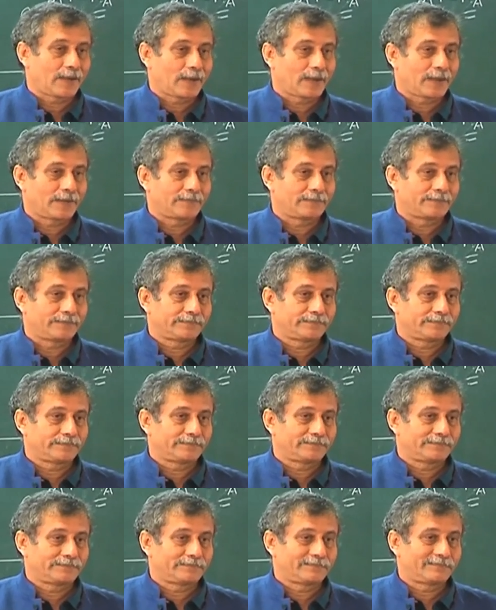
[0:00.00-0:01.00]

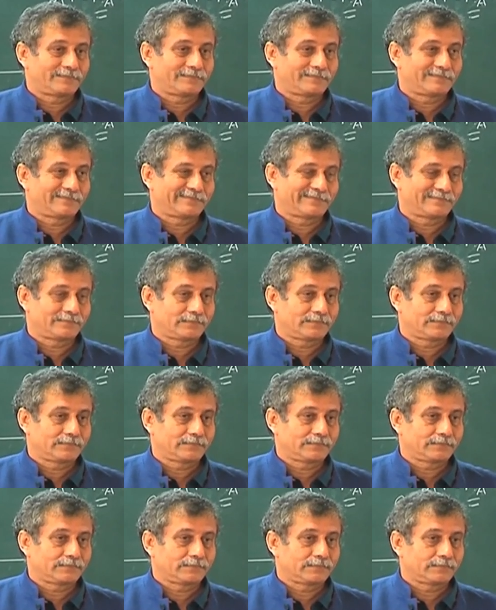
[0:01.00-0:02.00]

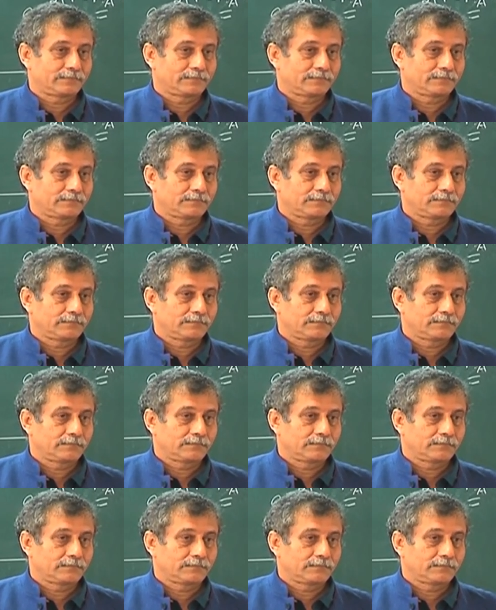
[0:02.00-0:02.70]
No one is speaking in this clip.